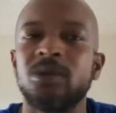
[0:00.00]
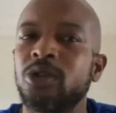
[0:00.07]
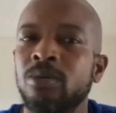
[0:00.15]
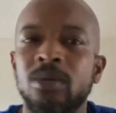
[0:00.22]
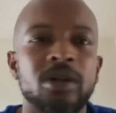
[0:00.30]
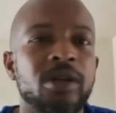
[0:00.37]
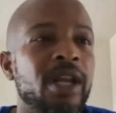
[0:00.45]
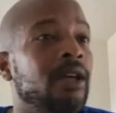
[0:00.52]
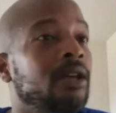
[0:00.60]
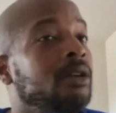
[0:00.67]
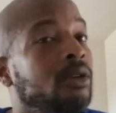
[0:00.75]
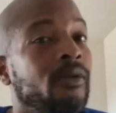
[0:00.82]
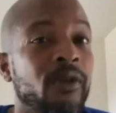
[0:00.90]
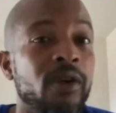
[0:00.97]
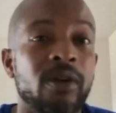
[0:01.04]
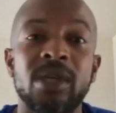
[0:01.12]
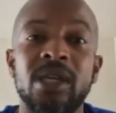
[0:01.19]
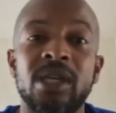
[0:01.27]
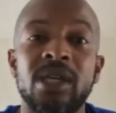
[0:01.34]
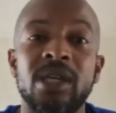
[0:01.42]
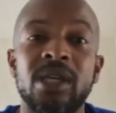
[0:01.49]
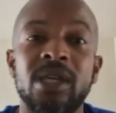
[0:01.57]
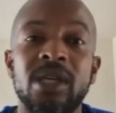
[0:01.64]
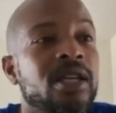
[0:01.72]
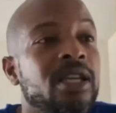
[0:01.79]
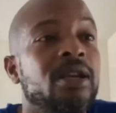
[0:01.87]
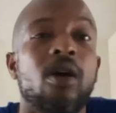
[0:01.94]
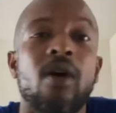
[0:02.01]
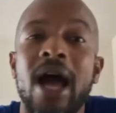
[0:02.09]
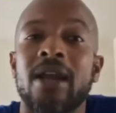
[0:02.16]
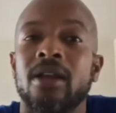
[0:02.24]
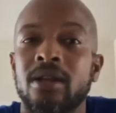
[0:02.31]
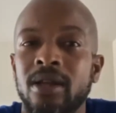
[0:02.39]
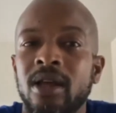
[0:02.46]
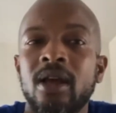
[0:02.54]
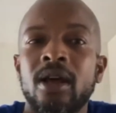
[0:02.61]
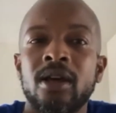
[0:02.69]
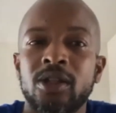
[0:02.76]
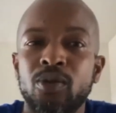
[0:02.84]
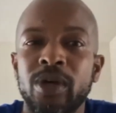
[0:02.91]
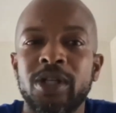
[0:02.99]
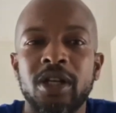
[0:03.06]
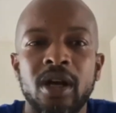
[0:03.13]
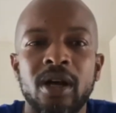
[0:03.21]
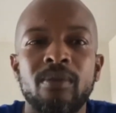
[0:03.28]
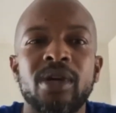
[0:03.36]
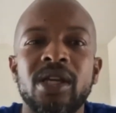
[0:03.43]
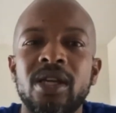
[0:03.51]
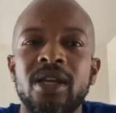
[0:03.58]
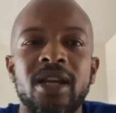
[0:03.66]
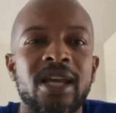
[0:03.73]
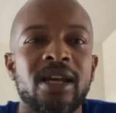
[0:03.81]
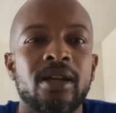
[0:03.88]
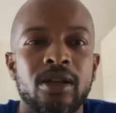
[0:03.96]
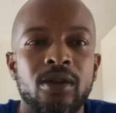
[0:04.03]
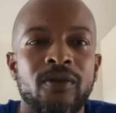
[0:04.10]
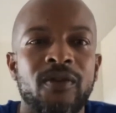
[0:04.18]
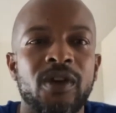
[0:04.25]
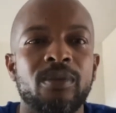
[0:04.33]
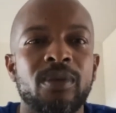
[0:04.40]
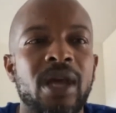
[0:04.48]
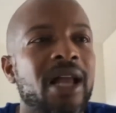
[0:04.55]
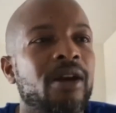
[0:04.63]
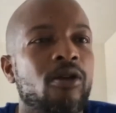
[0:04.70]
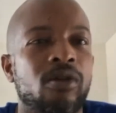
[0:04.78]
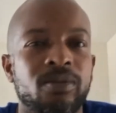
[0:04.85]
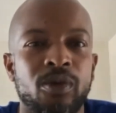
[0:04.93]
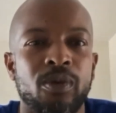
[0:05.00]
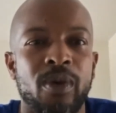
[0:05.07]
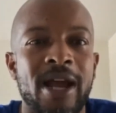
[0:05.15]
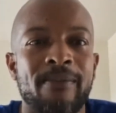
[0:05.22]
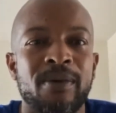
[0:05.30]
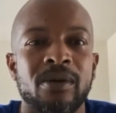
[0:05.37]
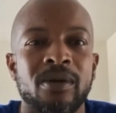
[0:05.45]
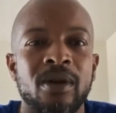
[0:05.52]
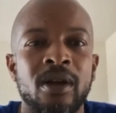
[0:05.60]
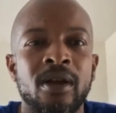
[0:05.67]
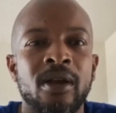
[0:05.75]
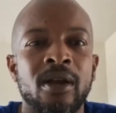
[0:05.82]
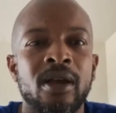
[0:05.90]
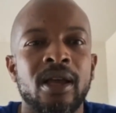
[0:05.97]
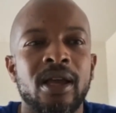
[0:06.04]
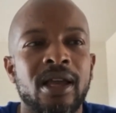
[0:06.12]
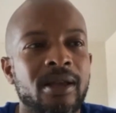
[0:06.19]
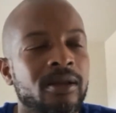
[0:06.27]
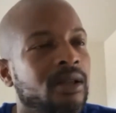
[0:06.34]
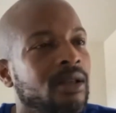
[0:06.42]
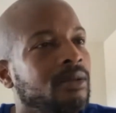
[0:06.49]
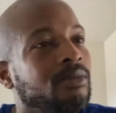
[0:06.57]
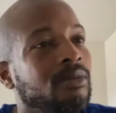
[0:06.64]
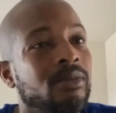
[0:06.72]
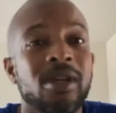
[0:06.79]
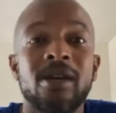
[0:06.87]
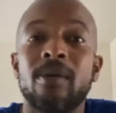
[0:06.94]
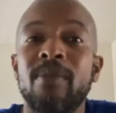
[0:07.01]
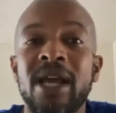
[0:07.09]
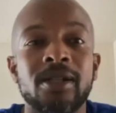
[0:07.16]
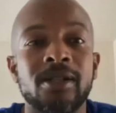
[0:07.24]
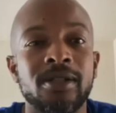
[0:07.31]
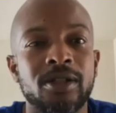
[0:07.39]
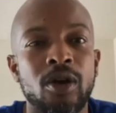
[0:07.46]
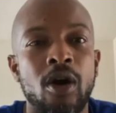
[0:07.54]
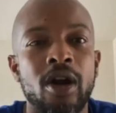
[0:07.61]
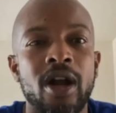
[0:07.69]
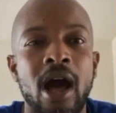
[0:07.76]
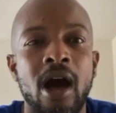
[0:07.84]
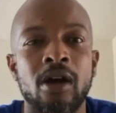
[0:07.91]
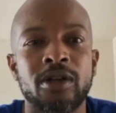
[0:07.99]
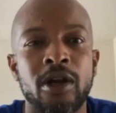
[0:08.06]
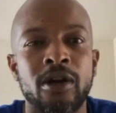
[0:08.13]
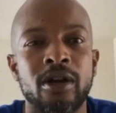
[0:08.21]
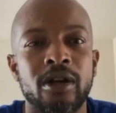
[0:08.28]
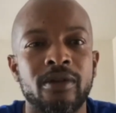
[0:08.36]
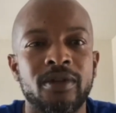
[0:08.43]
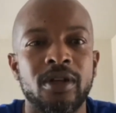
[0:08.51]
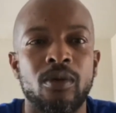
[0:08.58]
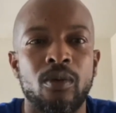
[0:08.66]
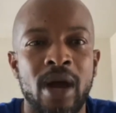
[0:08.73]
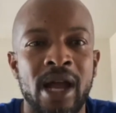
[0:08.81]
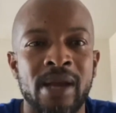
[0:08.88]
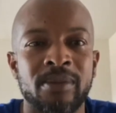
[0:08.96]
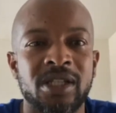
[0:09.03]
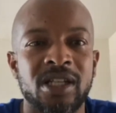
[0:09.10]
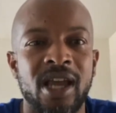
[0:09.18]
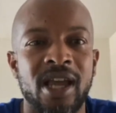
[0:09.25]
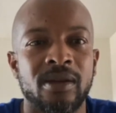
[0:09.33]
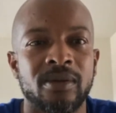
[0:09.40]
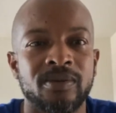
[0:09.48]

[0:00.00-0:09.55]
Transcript: But nigga, you feel me? He know how to switch it up, but he a nigga, you feel me? I know him through rapping. Nigga basically started an alternative to the YMCA